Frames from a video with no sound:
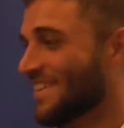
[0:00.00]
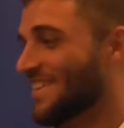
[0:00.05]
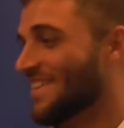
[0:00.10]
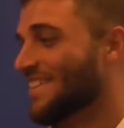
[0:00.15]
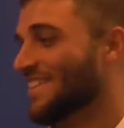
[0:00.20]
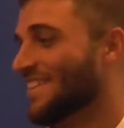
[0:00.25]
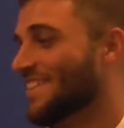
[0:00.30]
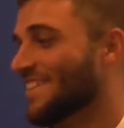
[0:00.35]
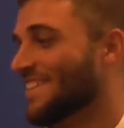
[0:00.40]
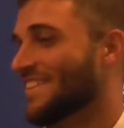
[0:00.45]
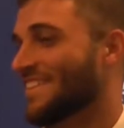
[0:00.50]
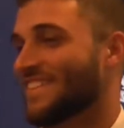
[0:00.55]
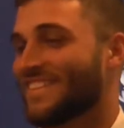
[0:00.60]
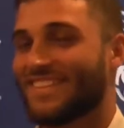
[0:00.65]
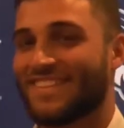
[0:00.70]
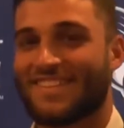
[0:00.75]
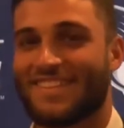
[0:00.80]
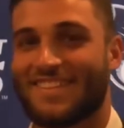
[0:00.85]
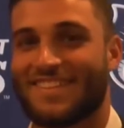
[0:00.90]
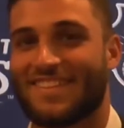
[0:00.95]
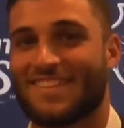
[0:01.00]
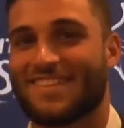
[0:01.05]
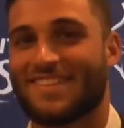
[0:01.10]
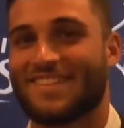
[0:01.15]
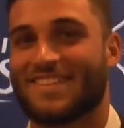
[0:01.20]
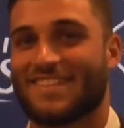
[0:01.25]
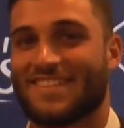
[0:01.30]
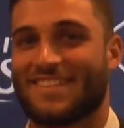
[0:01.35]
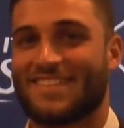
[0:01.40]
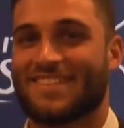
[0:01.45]

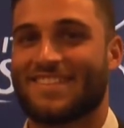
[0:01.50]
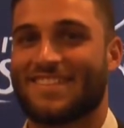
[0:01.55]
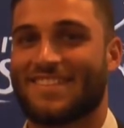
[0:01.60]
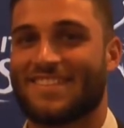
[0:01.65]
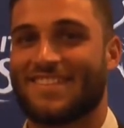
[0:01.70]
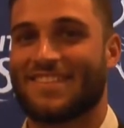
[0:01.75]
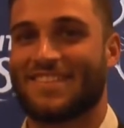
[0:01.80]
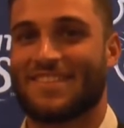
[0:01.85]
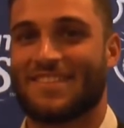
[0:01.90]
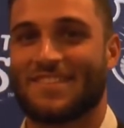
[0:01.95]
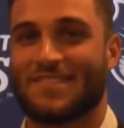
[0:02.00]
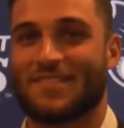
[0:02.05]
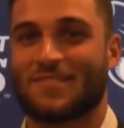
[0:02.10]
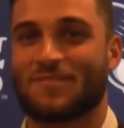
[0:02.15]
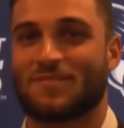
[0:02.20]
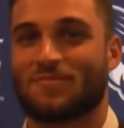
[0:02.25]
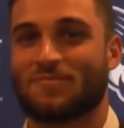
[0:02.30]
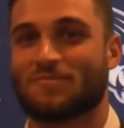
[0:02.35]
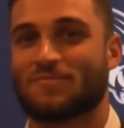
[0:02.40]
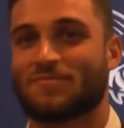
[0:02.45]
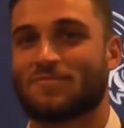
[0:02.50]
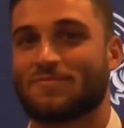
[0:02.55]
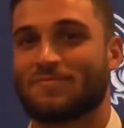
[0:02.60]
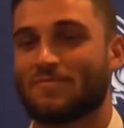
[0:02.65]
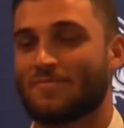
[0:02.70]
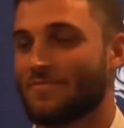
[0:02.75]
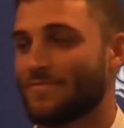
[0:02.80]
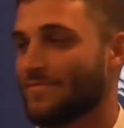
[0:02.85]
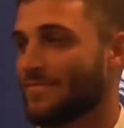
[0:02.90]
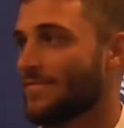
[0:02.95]

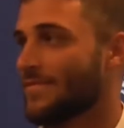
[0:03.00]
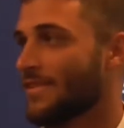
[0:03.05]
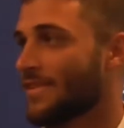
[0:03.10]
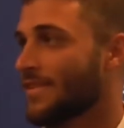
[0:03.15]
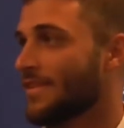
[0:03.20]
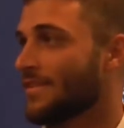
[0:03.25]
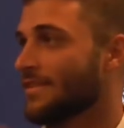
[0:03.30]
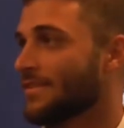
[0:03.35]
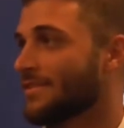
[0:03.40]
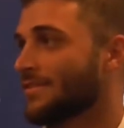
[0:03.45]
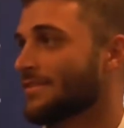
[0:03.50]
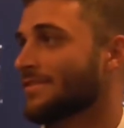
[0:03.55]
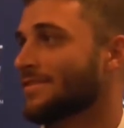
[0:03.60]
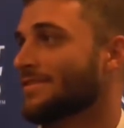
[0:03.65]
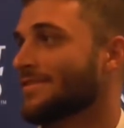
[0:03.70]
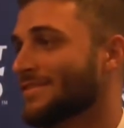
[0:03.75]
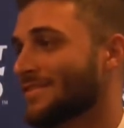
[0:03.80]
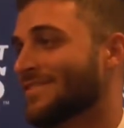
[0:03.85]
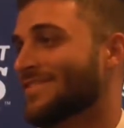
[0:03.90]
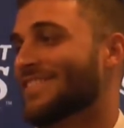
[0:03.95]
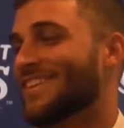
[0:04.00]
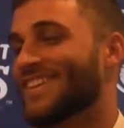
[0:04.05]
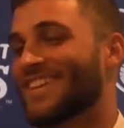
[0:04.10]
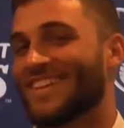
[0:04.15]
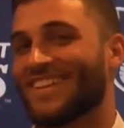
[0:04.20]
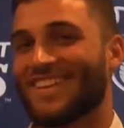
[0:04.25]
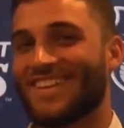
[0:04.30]
(silent)